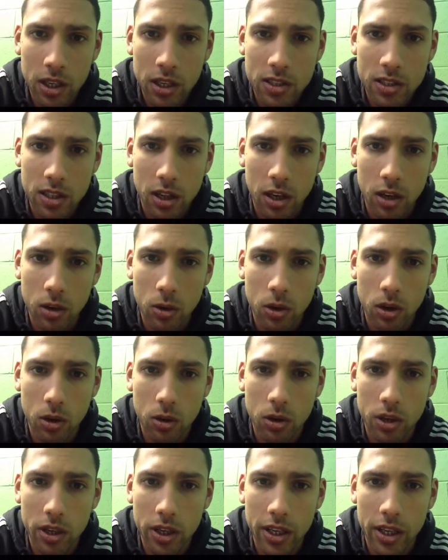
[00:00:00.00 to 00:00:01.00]
So
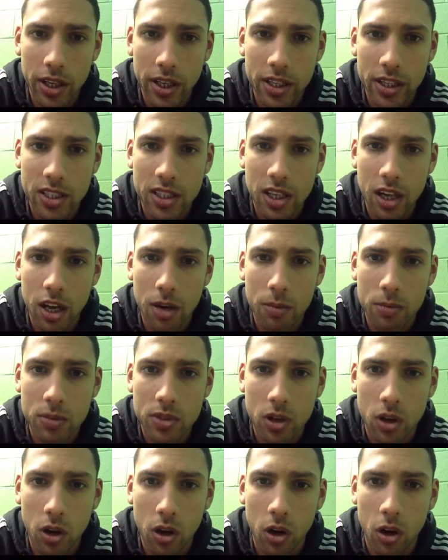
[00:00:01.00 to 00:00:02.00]
in
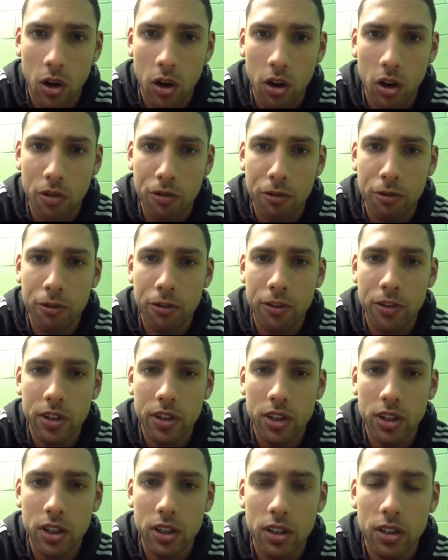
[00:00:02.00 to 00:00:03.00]
terms of
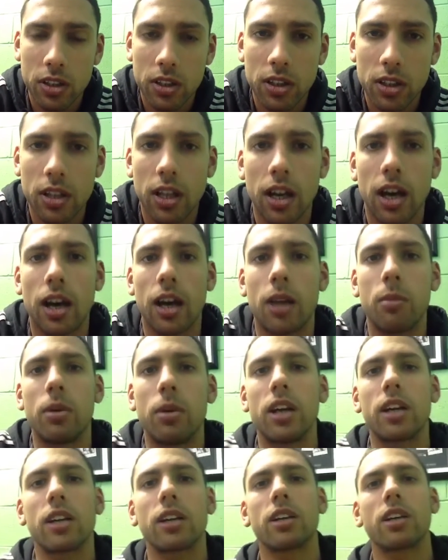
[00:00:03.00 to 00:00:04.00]

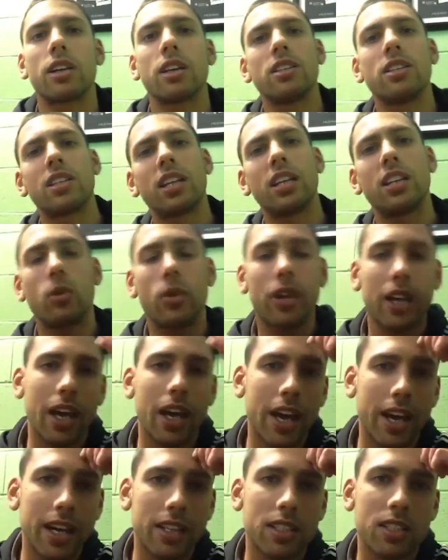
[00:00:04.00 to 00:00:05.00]

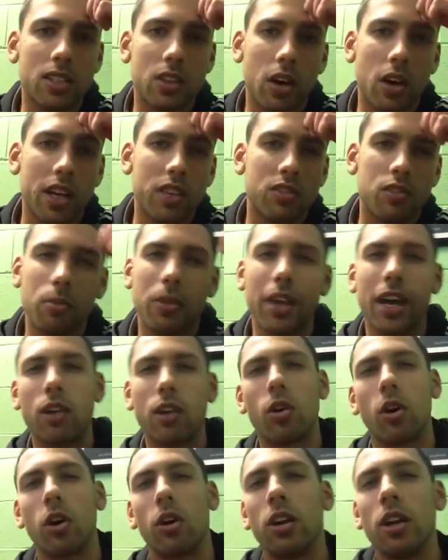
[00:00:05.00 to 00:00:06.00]
continuing exercise from
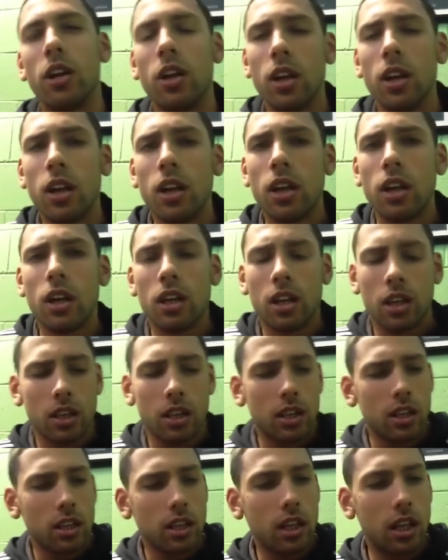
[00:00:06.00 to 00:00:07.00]
there on,
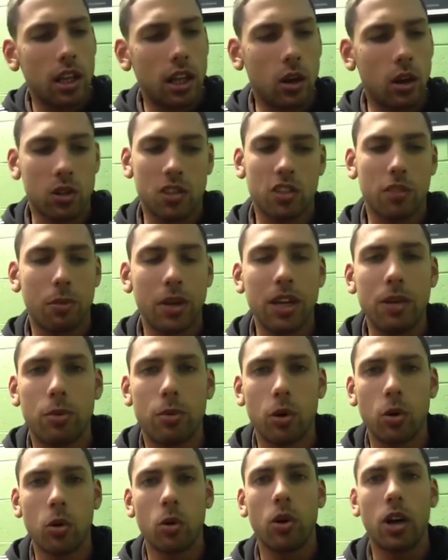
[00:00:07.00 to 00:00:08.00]
a lot of
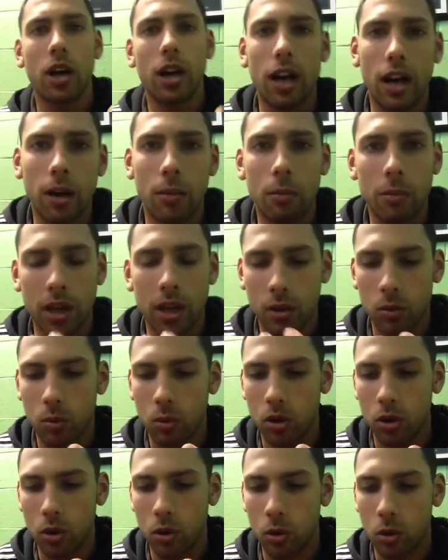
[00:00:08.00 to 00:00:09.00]
people
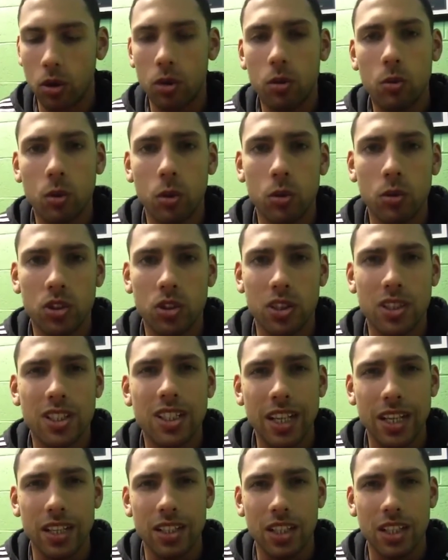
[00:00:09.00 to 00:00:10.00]
will just
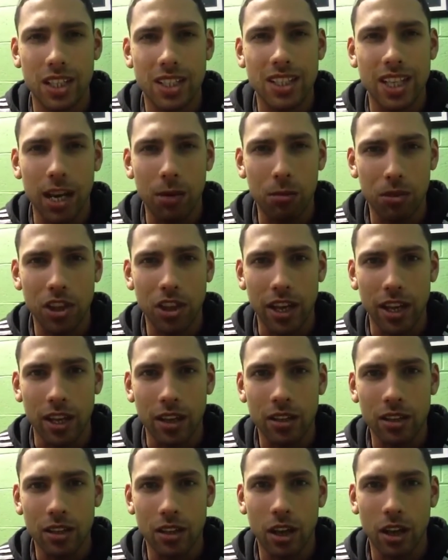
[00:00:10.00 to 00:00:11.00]
stick to the same
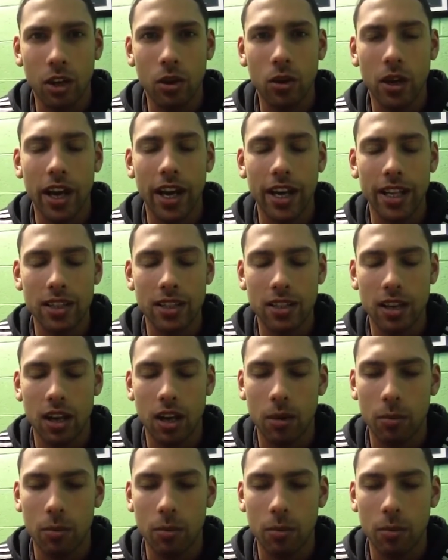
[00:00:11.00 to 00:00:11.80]
thing, you know, and